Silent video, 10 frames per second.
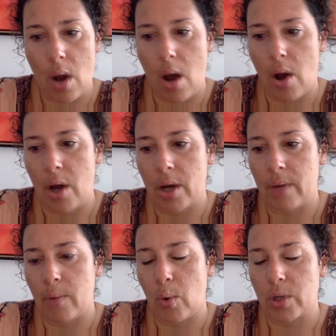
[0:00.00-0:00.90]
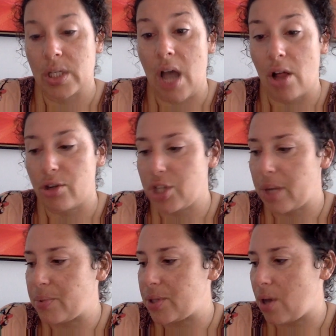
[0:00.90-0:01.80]
or
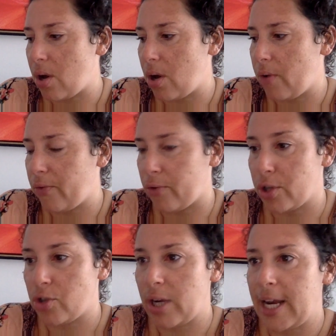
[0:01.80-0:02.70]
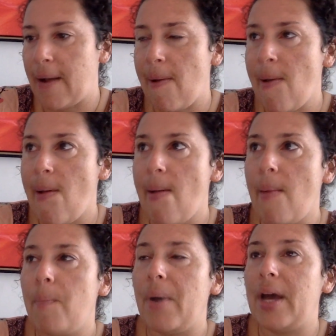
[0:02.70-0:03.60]
scholarships for the training,
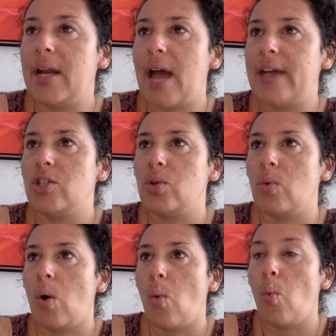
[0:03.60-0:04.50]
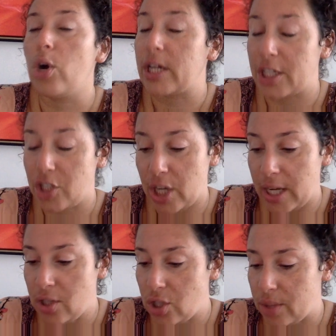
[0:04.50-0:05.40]
but I do work
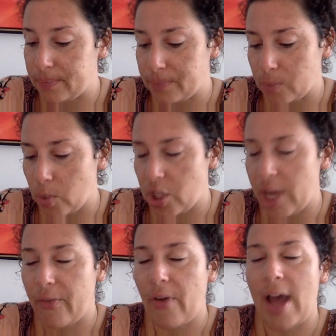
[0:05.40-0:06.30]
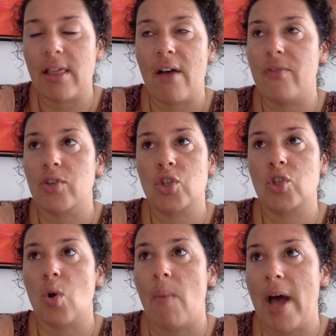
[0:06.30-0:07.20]
exchange, which I love
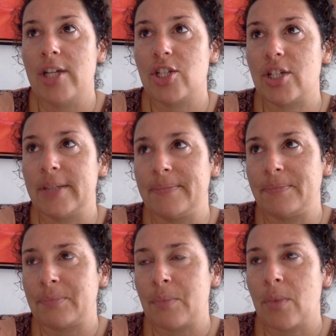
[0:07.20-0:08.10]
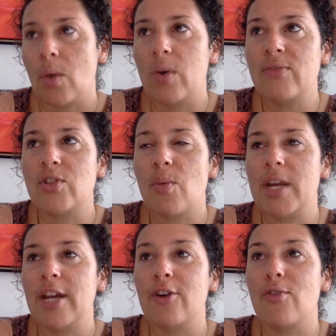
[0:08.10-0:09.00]
so much. We have so
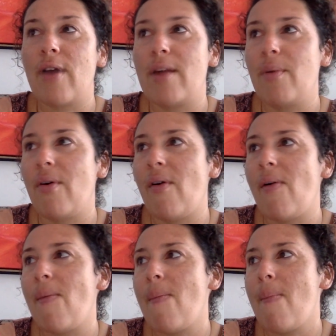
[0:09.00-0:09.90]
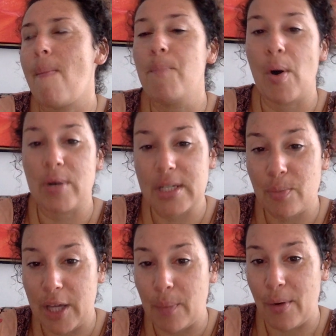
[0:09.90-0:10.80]
many incredible bonus
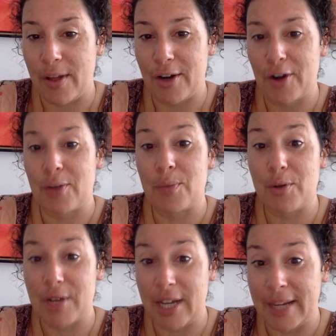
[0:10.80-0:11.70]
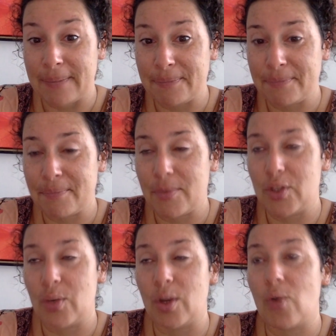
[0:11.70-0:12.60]
people in our community
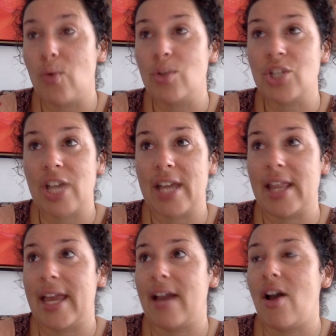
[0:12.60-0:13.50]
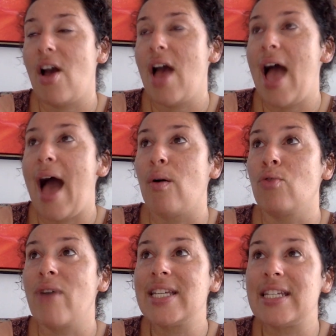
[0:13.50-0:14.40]
doing cool shit, like our
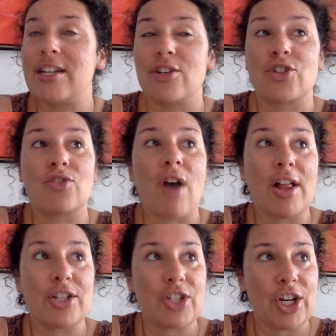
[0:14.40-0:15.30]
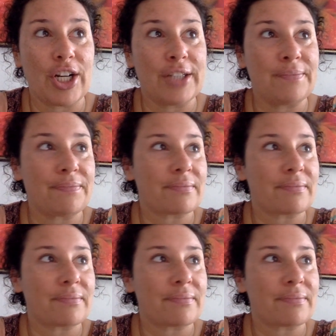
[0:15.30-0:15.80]
resident astrologer,